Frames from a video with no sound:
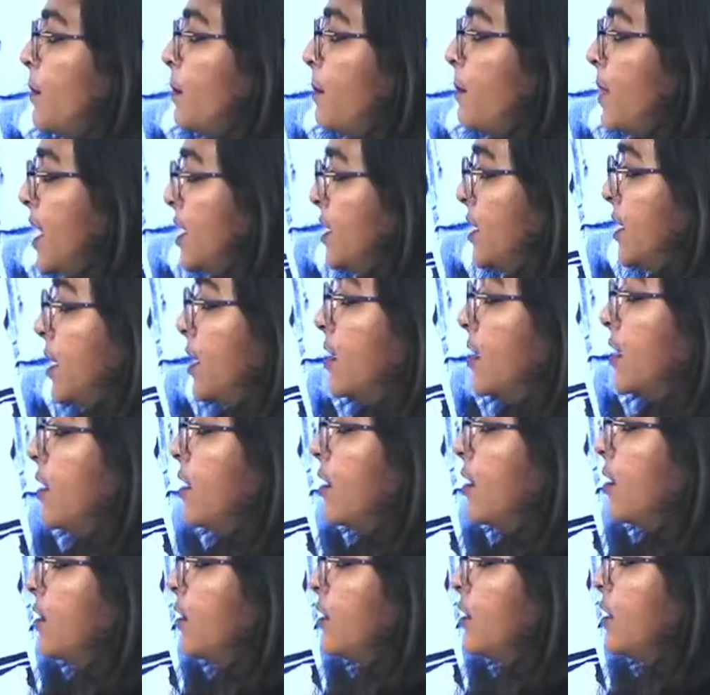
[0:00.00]
Melting,
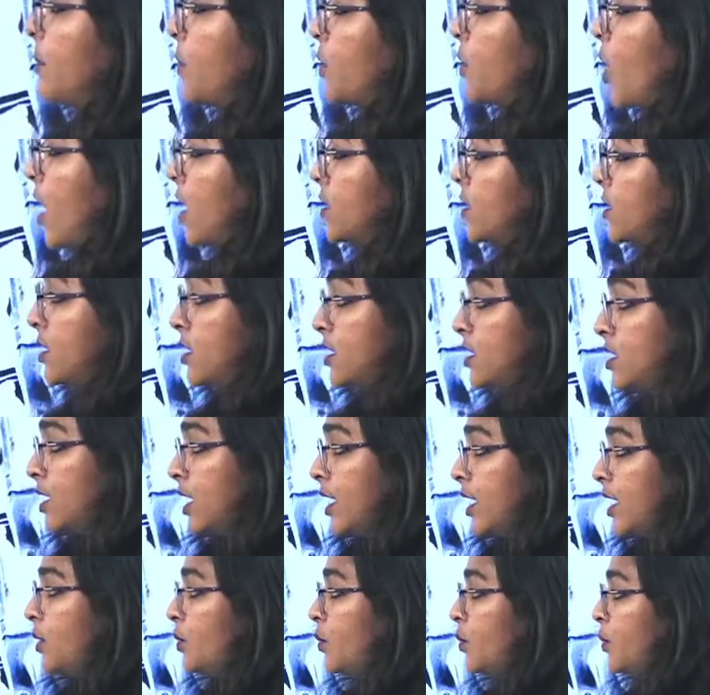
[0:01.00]
the process
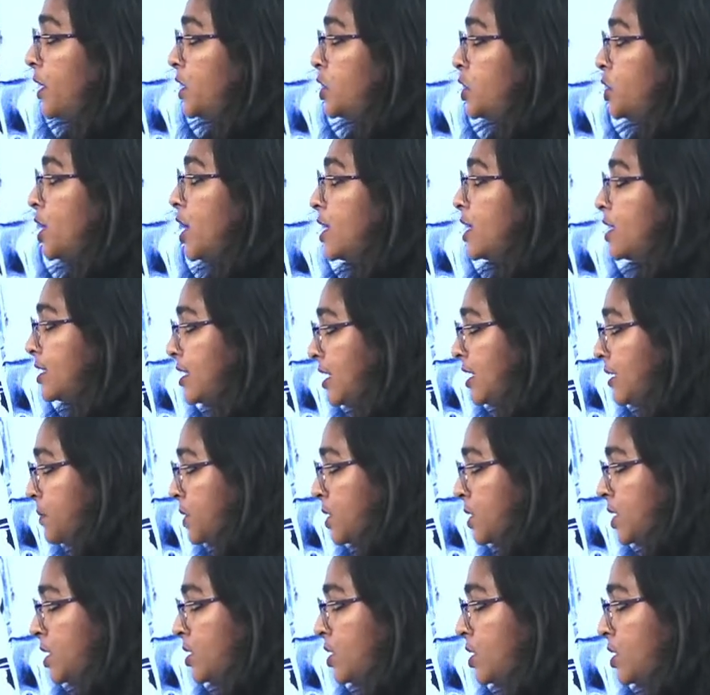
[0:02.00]
in which a
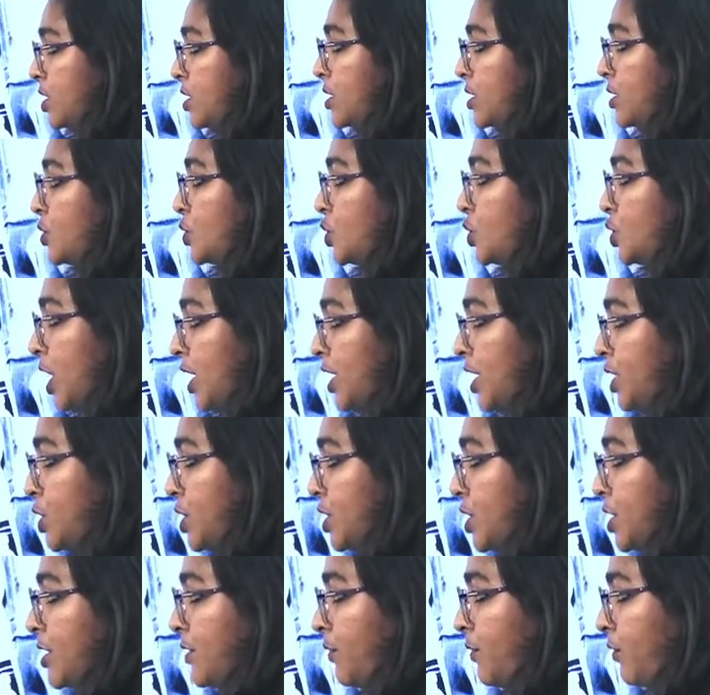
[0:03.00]
substance
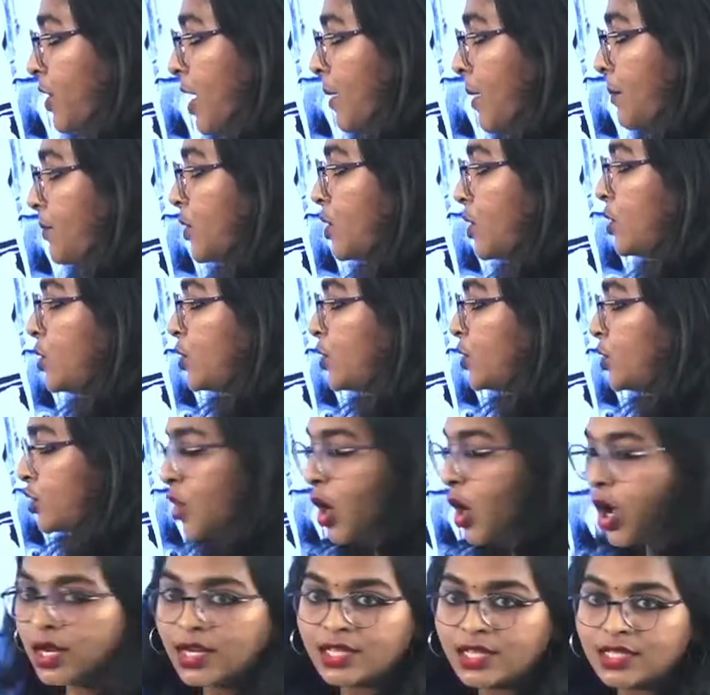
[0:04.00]
changes from
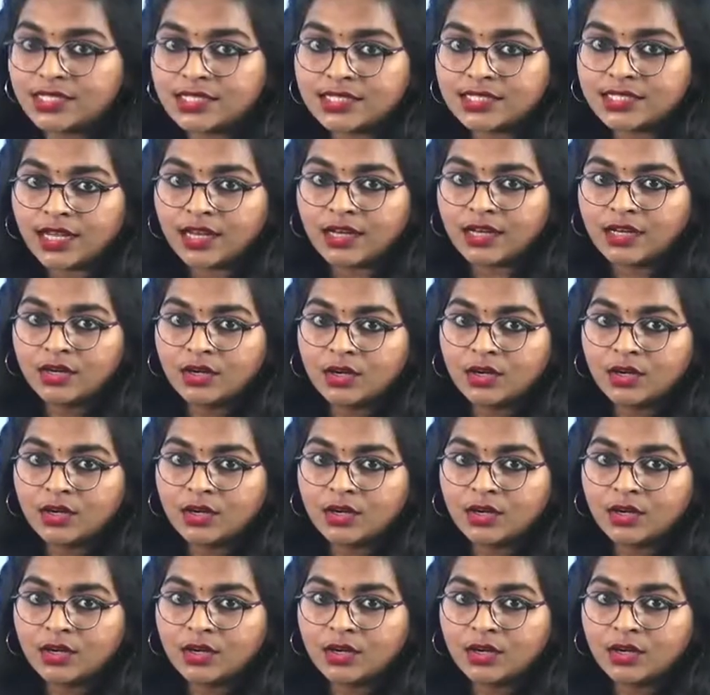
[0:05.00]
solid state